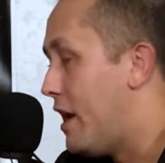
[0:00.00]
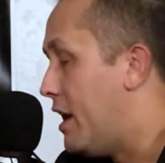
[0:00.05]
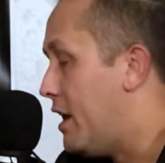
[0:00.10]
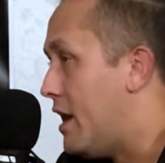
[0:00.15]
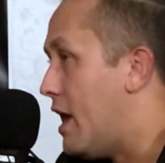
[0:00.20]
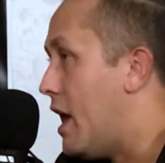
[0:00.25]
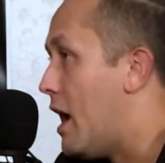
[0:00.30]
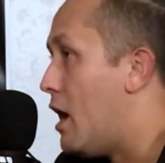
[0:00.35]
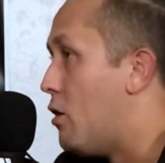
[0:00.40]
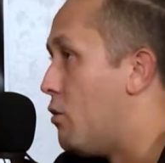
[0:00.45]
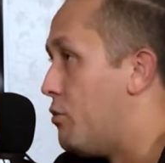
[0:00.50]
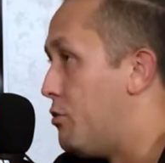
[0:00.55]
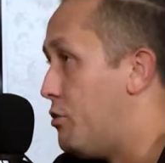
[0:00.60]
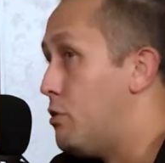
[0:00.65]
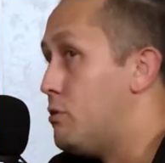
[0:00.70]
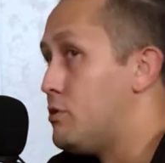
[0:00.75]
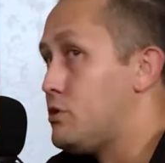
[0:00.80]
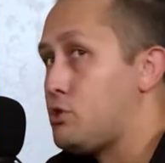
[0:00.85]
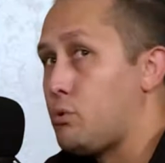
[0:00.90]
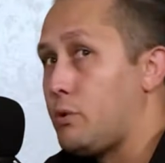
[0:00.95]
And now
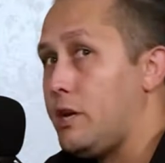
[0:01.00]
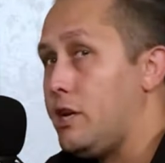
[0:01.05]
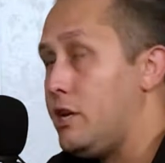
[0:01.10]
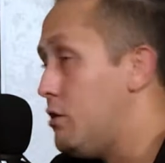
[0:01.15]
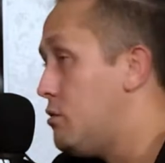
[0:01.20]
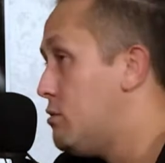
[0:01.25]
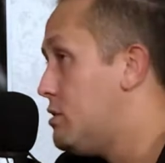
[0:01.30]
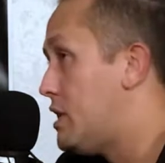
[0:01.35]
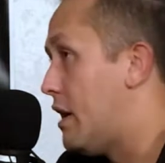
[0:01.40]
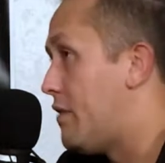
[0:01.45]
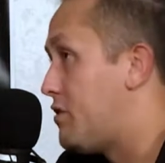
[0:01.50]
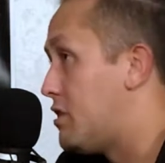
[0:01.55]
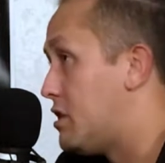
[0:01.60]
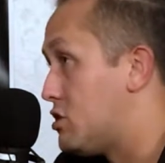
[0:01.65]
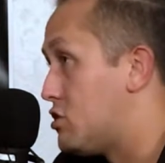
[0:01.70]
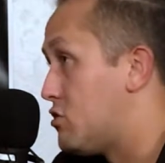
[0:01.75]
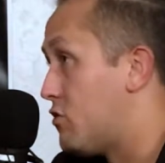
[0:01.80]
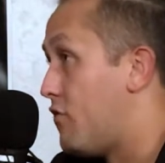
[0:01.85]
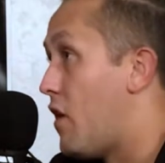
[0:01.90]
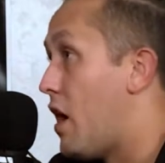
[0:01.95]
those 3 dudes have to
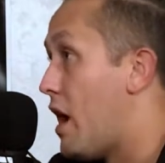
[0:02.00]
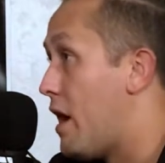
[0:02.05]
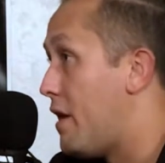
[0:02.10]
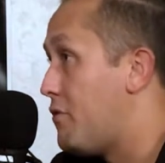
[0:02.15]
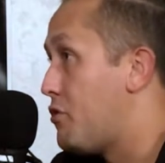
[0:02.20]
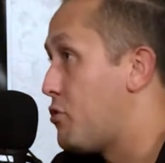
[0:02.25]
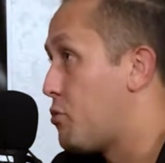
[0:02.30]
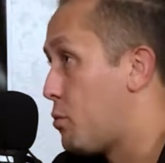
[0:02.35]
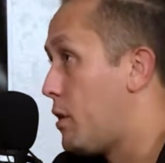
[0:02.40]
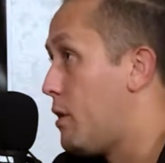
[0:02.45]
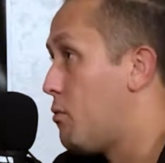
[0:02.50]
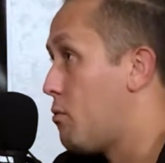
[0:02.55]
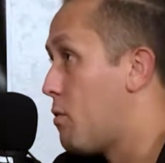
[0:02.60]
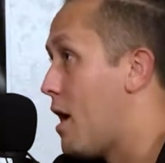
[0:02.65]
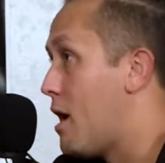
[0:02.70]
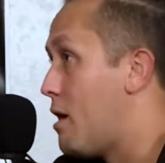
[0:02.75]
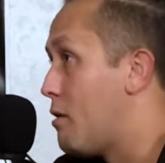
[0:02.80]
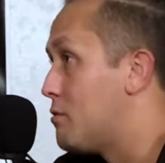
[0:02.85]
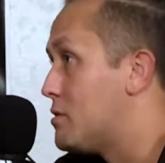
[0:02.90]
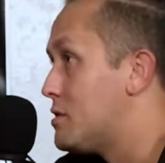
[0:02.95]
survive 3
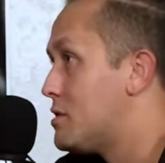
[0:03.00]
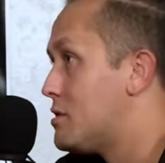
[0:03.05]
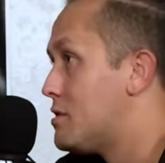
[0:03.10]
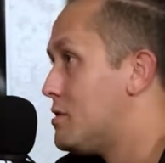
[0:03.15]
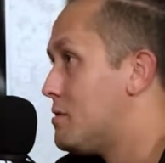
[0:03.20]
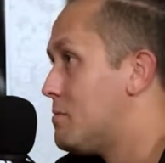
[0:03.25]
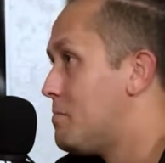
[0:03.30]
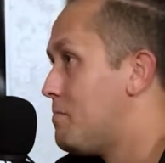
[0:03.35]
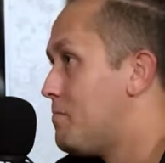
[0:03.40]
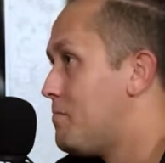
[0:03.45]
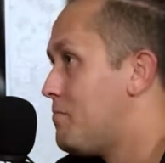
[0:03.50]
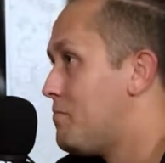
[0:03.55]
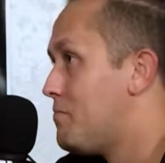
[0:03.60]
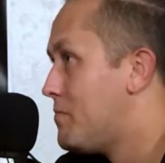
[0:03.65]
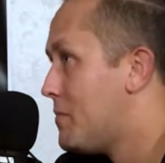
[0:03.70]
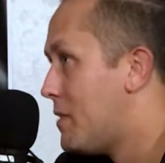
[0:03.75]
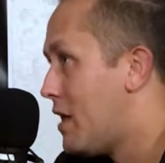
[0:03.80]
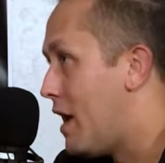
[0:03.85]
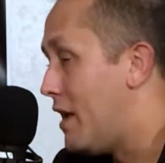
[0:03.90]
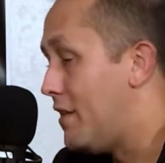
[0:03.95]
rounds.
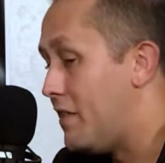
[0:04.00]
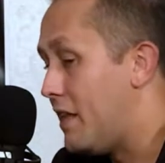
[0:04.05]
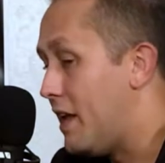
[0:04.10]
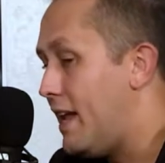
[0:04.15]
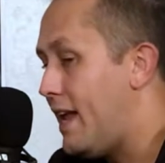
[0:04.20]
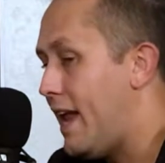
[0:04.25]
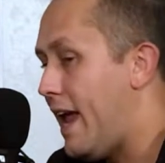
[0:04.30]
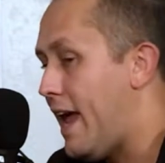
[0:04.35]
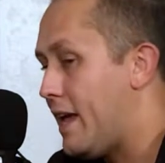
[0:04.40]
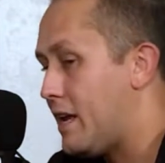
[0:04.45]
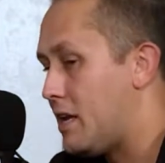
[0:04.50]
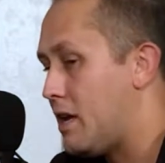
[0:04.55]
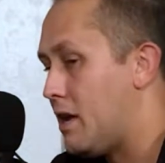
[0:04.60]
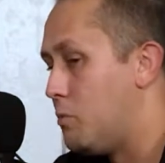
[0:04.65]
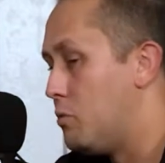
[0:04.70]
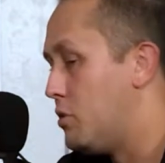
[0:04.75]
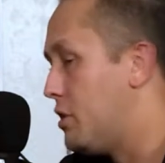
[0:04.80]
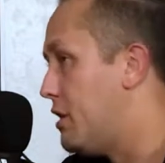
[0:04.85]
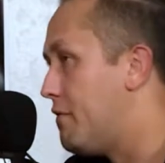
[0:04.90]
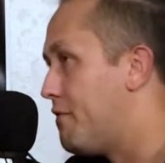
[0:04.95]
And they can't come
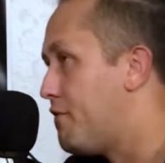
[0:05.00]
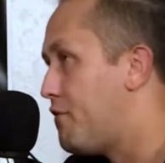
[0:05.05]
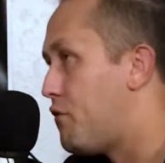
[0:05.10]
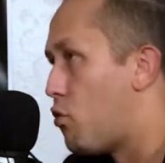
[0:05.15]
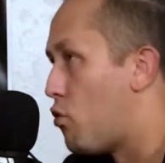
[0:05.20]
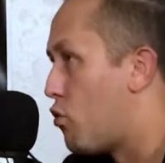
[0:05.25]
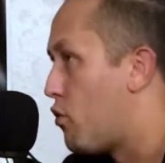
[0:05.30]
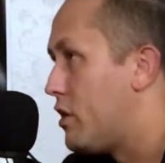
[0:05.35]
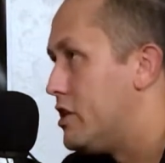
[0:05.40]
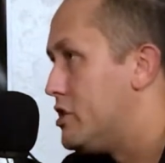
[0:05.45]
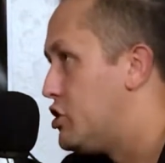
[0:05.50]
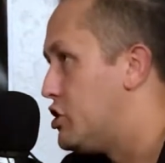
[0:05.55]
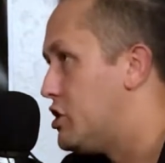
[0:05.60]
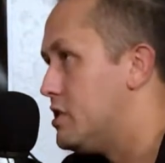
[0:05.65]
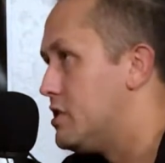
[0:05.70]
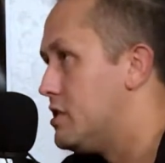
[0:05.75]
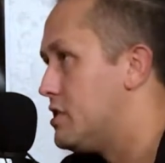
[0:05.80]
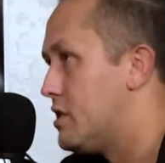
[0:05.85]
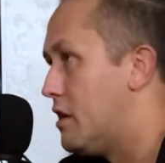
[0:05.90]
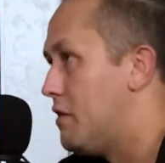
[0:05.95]
within 4
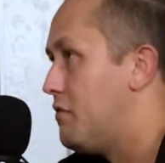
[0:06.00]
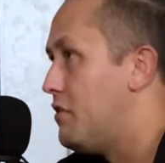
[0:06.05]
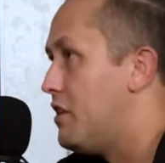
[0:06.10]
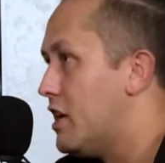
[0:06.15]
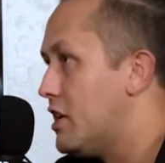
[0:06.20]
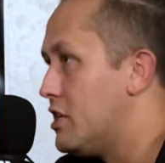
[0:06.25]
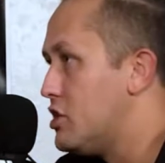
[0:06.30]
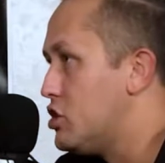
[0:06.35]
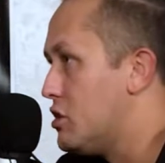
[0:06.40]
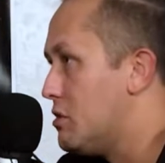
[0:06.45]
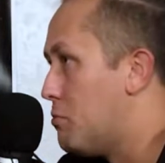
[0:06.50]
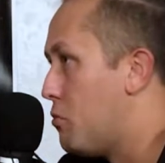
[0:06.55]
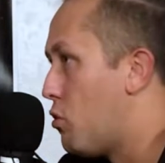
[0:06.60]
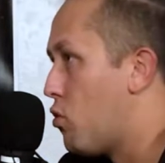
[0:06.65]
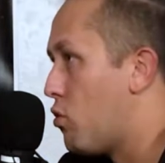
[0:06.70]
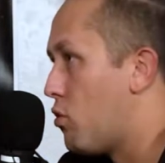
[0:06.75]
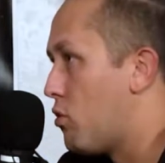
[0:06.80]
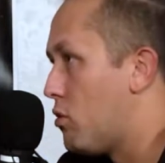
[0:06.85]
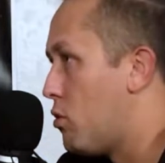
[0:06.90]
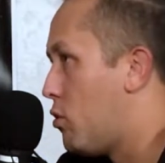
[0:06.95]
inches of the edge of the
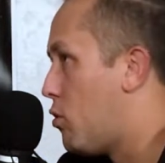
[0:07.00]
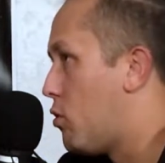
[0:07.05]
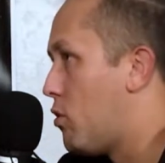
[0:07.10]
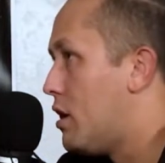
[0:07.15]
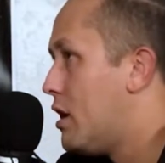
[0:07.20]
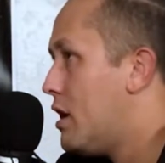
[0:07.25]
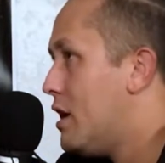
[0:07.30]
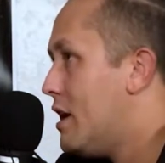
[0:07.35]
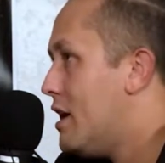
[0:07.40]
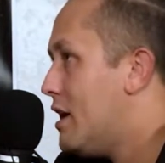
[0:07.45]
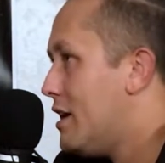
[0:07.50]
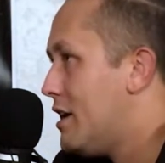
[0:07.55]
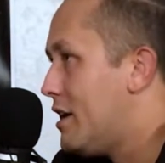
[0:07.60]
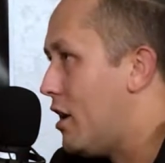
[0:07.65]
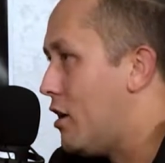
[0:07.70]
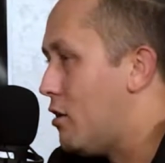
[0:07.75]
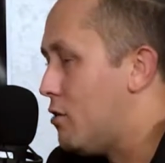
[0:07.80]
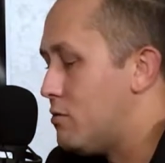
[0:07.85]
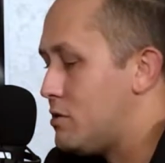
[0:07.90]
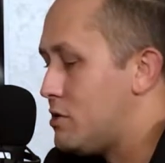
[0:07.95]
board. Or,
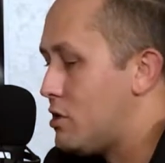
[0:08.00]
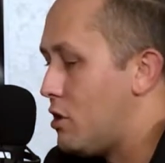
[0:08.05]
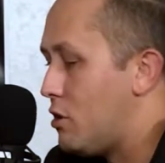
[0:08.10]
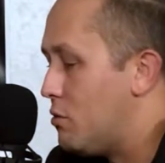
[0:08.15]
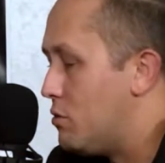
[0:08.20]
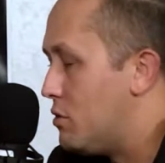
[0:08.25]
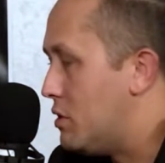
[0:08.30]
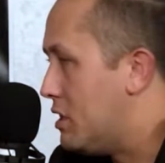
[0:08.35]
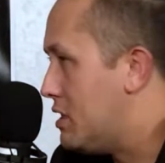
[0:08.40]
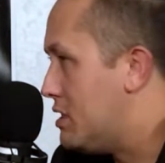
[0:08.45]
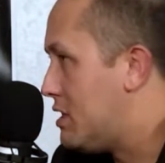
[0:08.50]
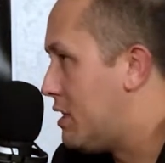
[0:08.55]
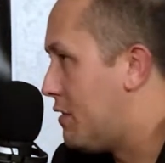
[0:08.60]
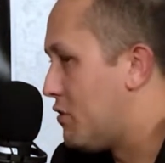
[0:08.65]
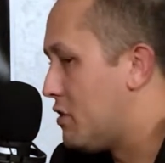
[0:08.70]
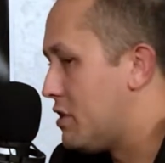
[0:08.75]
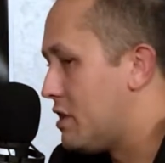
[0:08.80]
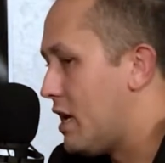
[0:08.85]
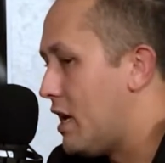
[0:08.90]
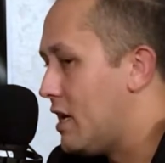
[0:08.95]
so these
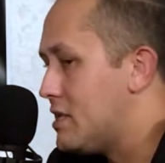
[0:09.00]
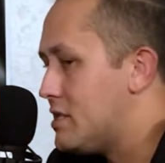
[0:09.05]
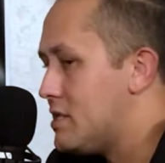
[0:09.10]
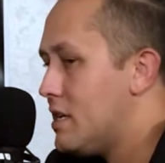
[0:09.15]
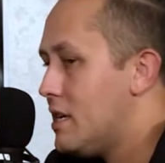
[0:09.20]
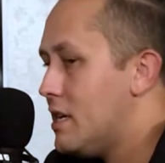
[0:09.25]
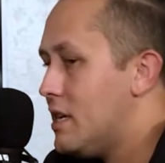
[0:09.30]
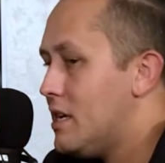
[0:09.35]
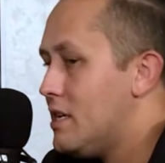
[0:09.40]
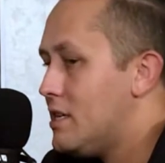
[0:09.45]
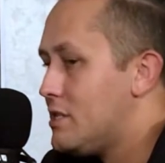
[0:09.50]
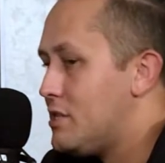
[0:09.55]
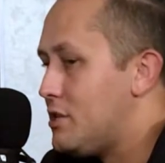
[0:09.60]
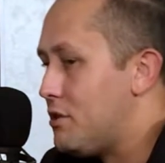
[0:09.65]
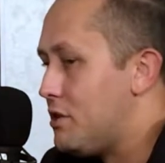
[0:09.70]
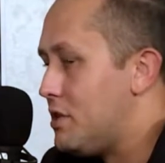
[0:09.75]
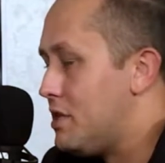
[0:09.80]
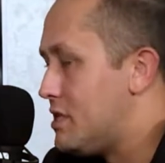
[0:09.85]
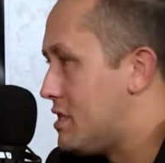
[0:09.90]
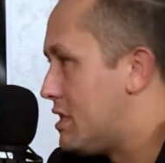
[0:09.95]
different things. So
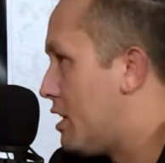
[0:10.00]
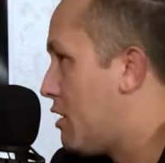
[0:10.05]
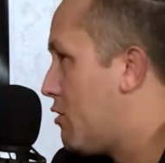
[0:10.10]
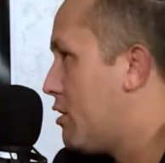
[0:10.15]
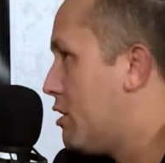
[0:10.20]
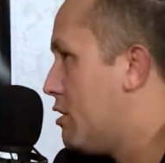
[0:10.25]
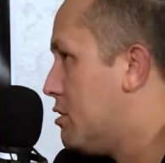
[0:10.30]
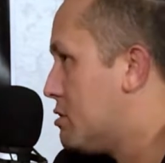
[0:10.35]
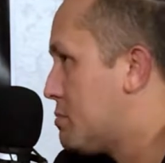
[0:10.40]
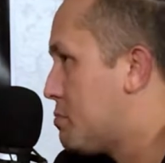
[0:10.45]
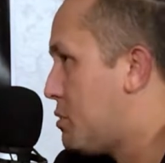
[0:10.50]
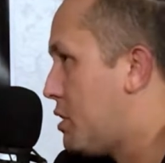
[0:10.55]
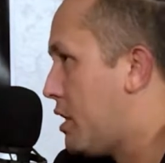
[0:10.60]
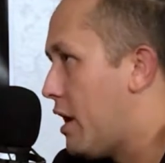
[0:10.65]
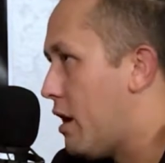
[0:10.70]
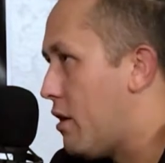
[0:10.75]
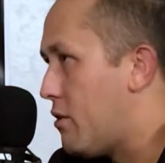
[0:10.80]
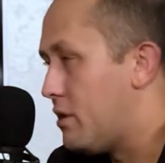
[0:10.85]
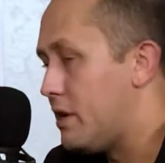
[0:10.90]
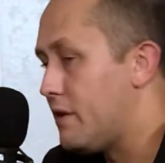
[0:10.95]
the scenarios play
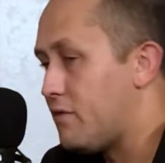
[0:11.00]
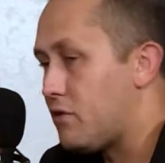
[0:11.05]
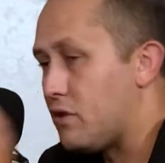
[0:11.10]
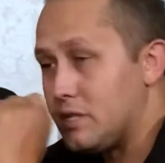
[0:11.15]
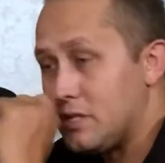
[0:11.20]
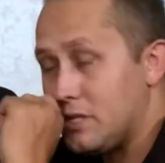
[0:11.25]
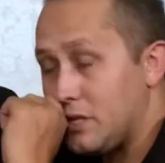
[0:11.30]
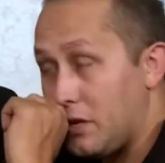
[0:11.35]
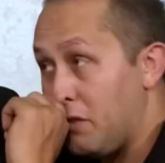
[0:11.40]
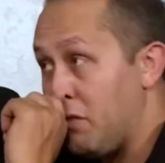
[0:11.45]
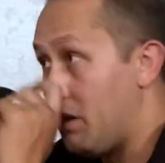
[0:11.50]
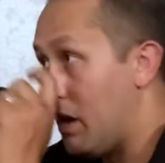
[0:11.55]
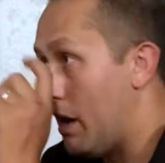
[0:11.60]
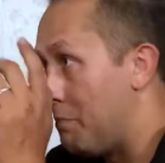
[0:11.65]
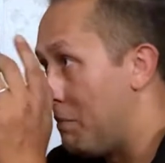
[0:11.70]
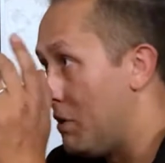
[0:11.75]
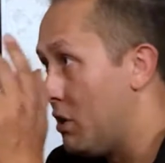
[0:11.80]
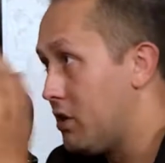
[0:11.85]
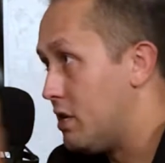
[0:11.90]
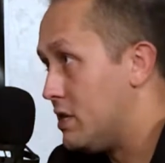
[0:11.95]
out different. So you've got
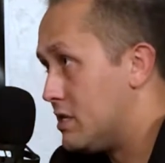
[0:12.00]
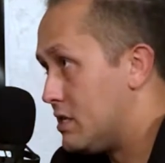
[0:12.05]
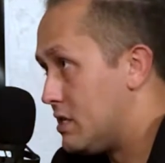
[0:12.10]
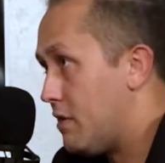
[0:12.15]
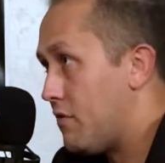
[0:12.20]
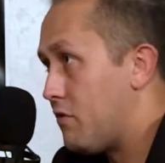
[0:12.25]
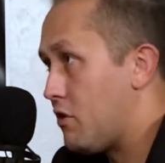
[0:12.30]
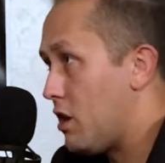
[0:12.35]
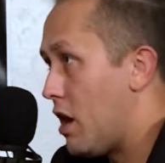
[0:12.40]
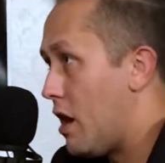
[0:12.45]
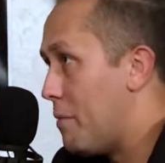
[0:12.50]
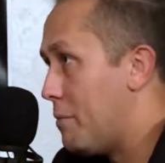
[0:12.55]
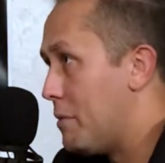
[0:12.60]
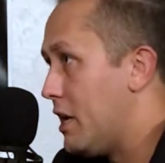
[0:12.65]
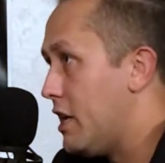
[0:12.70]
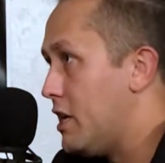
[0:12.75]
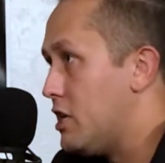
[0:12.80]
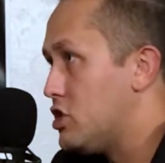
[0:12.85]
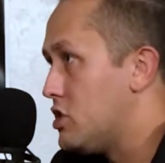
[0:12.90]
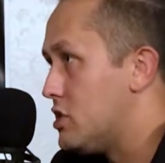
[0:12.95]
millions of different
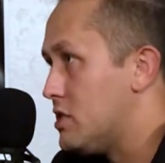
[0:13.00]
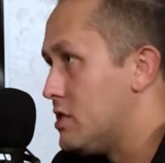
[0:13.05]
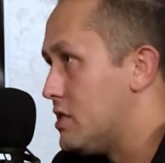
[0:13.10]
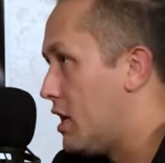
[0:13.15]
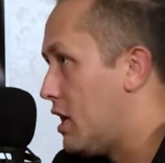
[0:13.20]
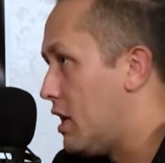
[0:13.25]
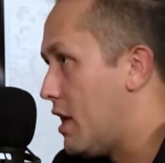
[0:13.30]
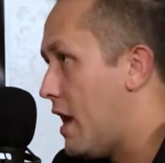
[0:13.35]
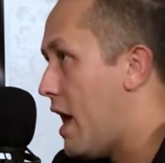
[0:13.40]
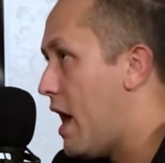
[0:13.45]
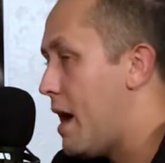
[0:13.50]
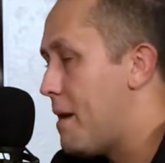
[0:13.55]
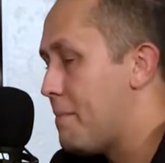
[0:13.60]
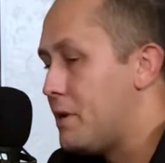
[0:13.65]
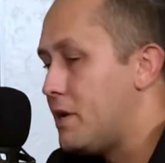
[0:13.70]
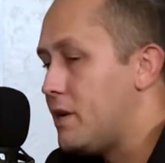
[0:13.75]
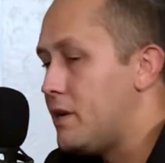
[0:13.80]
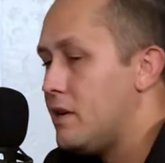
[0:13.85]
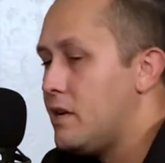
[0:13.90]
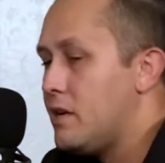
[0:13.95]
combinations that can happen.